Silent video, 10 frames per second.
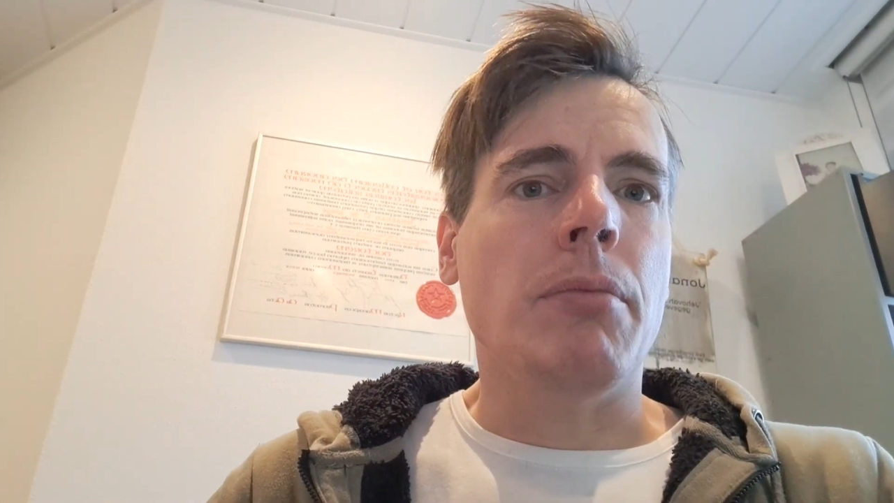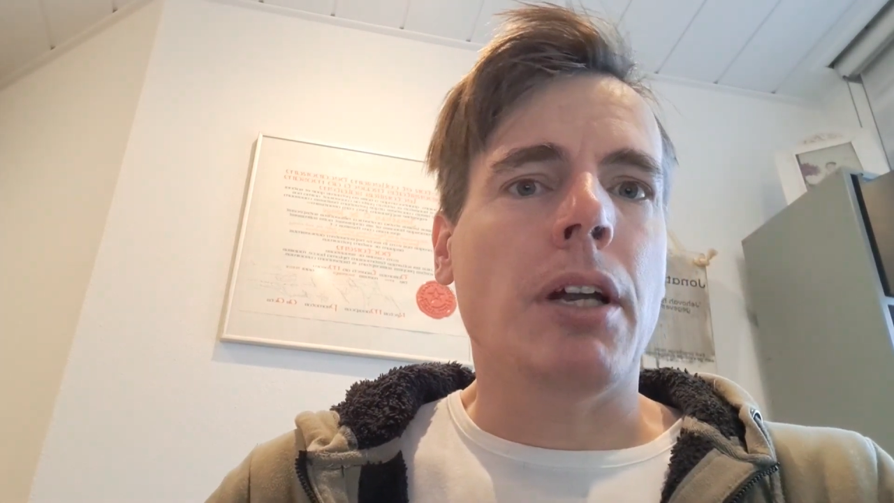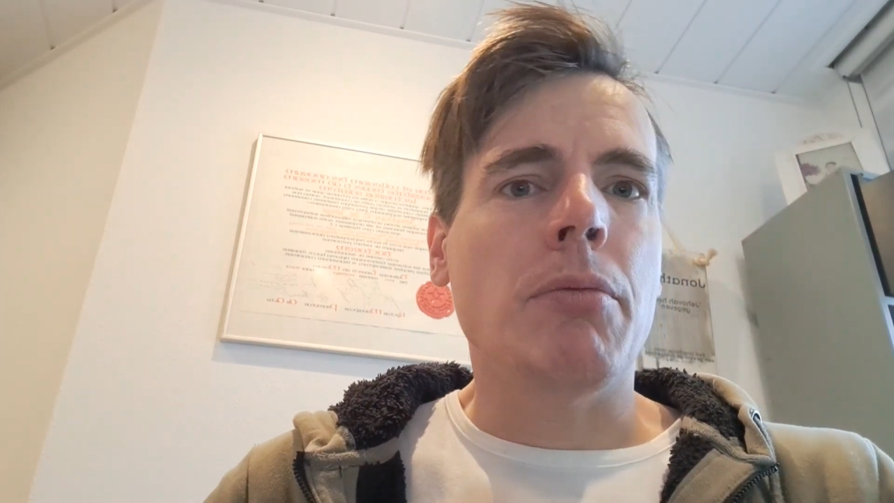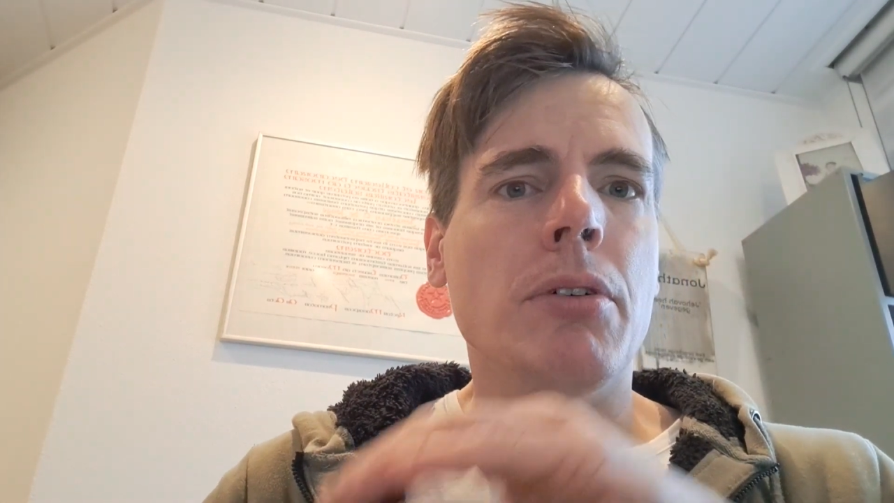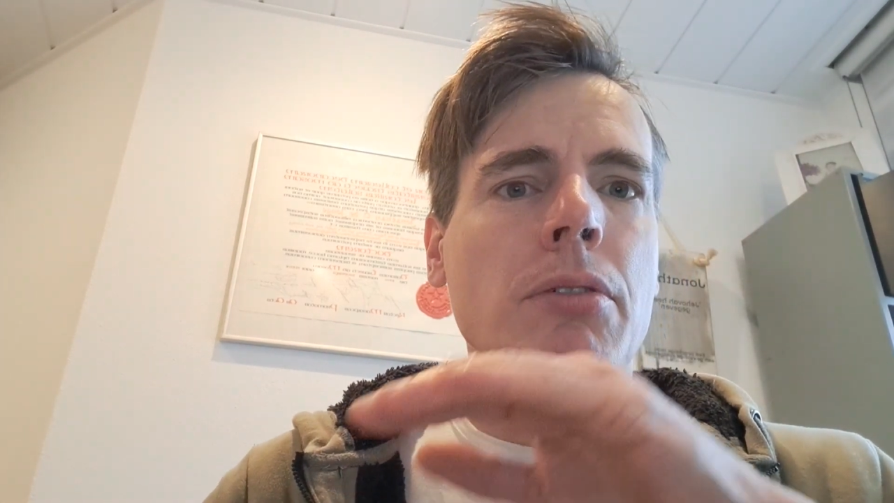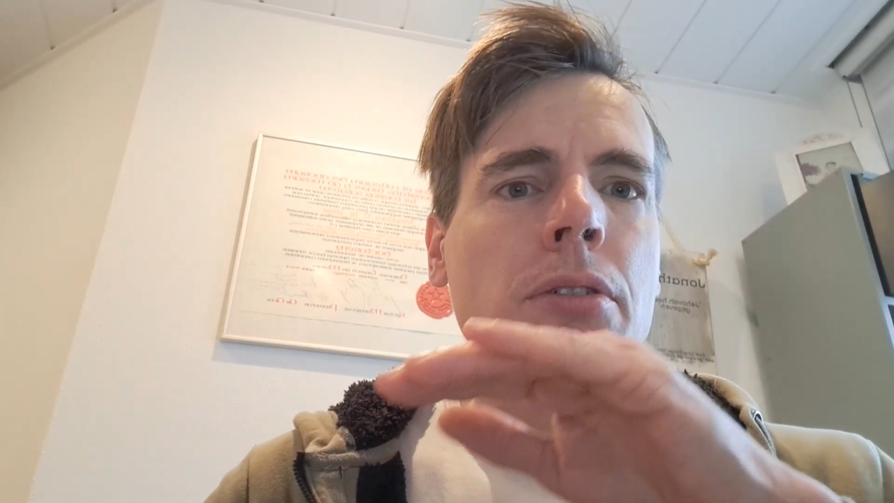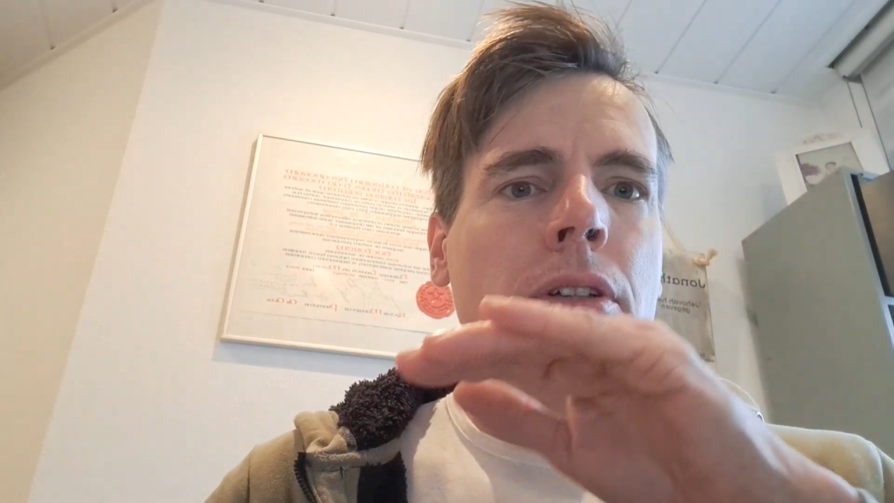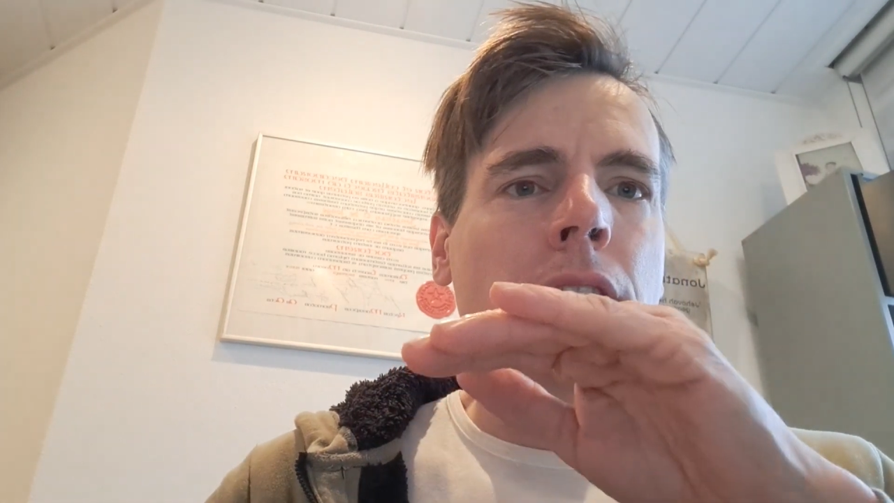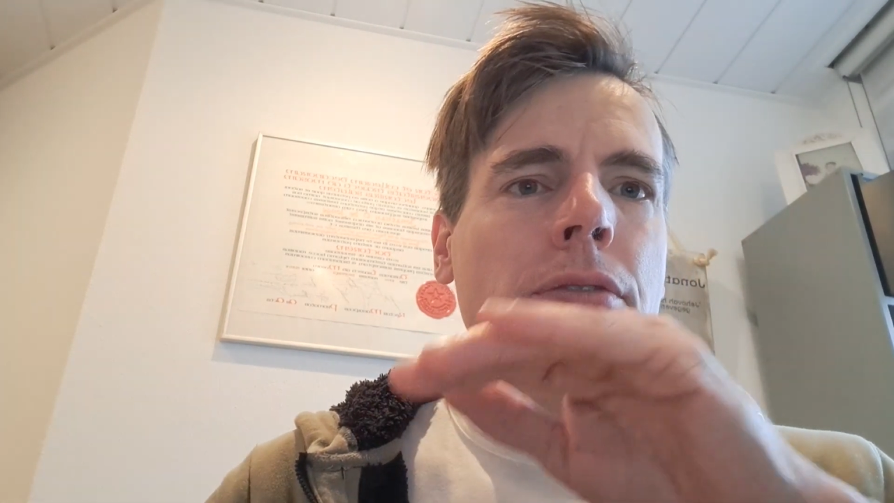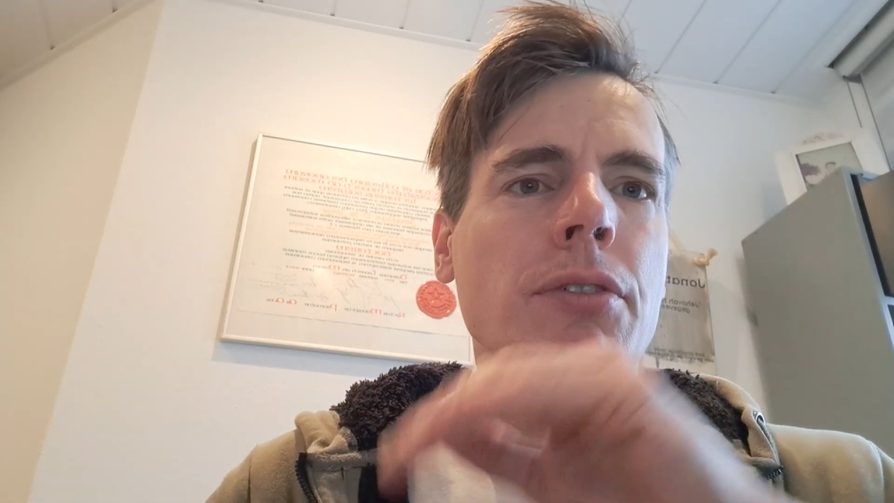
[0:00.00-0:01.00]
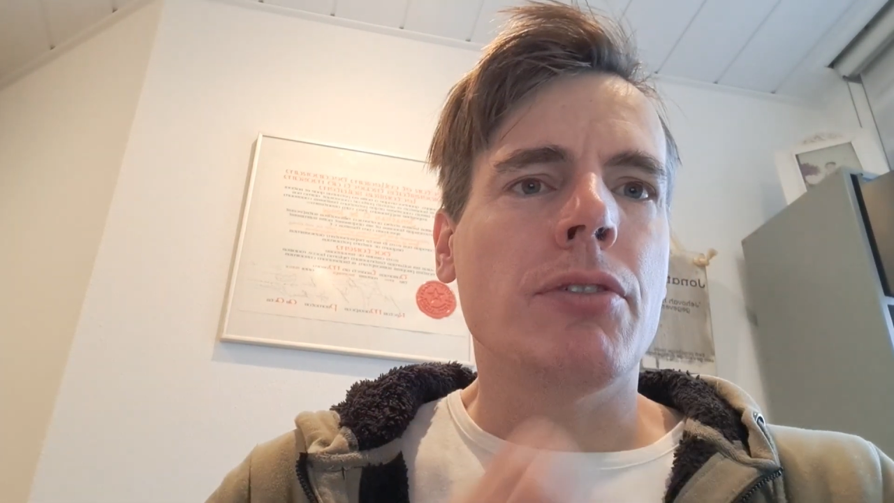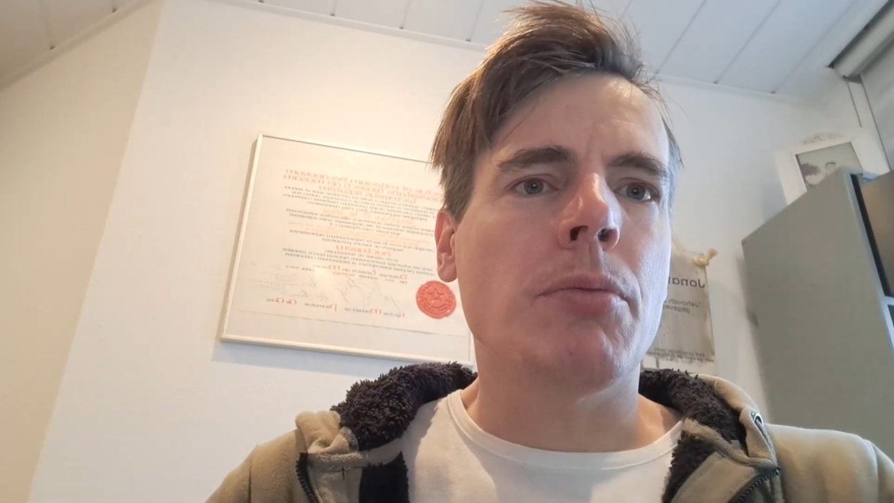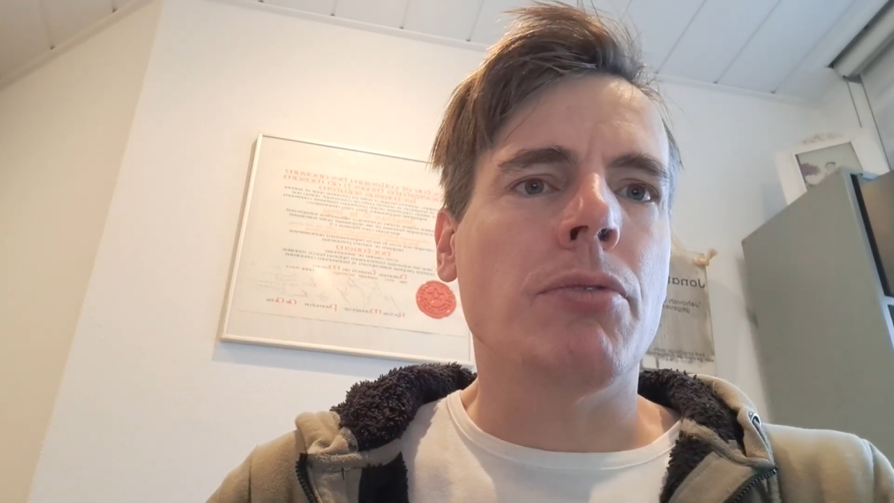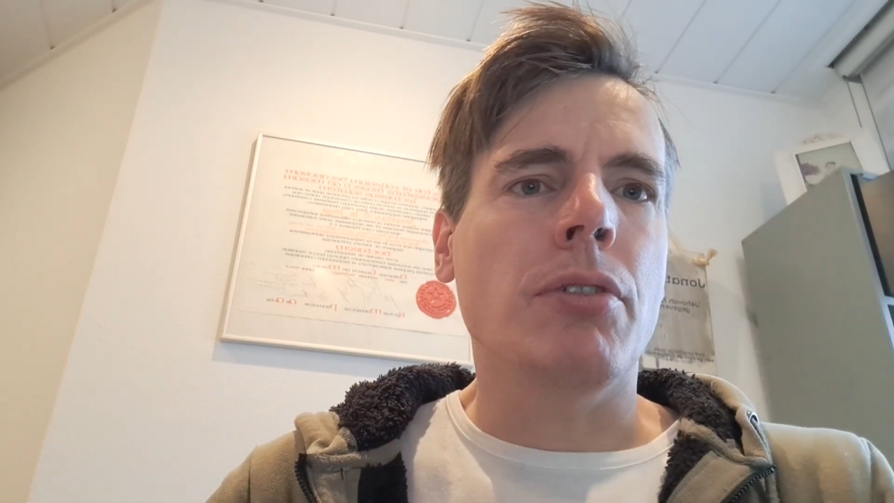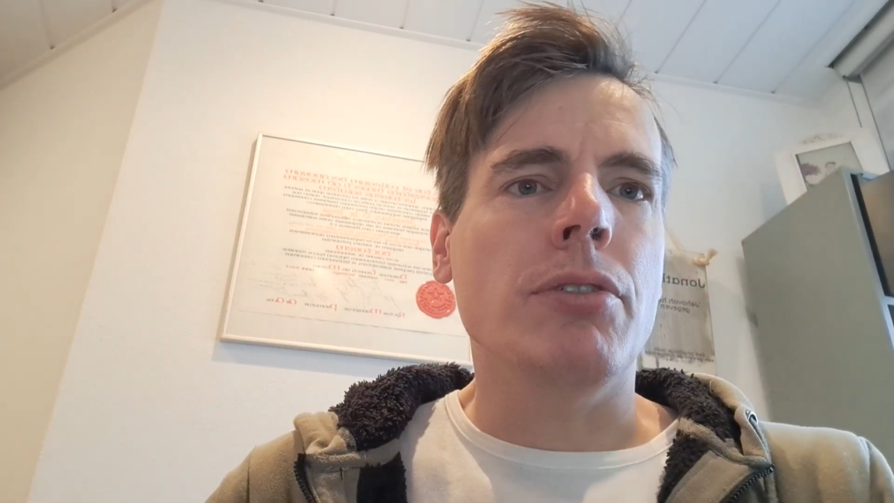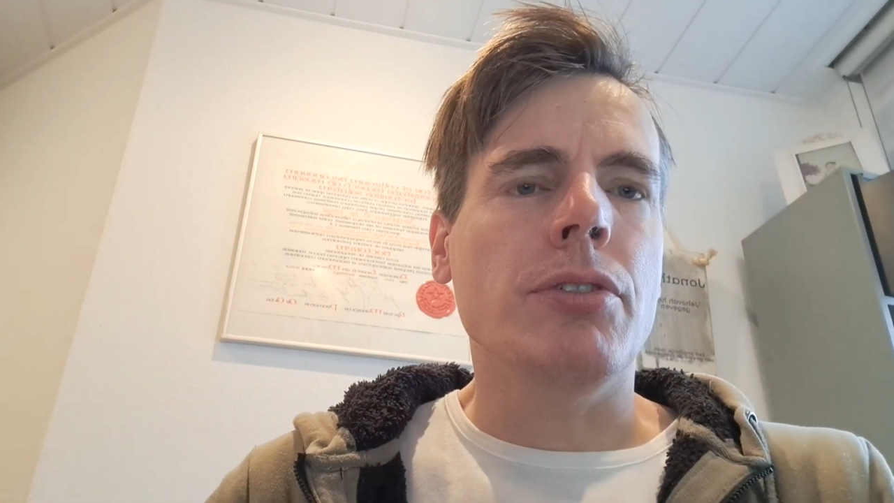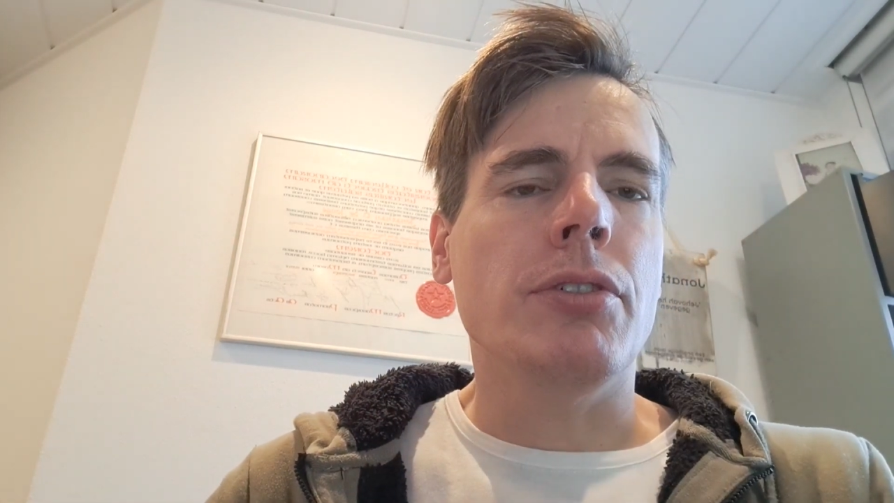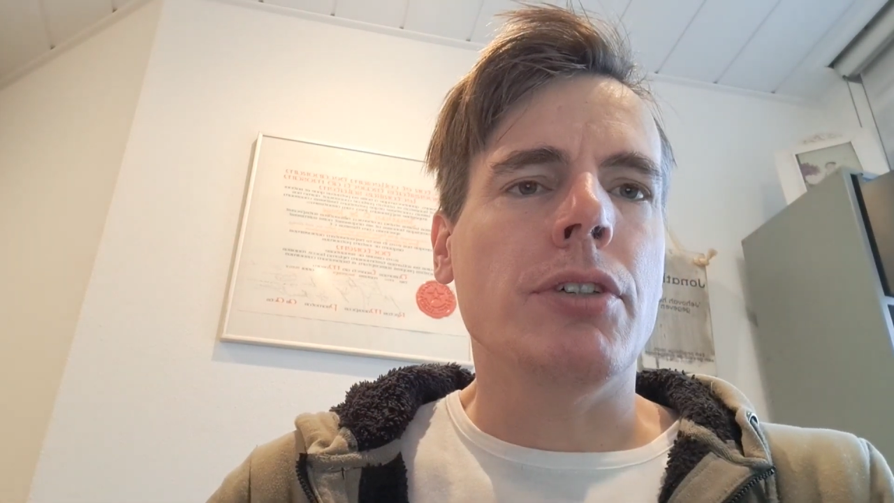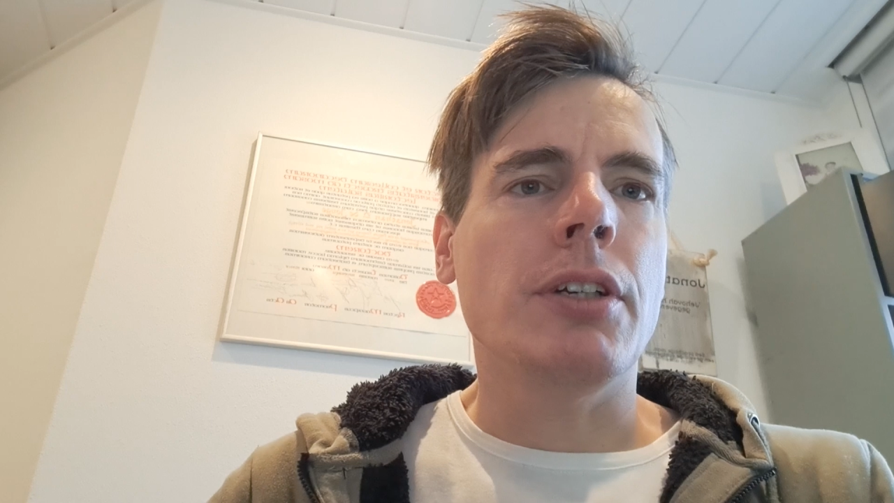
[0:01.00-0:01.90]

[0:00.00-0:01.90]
but I will give you some solutions.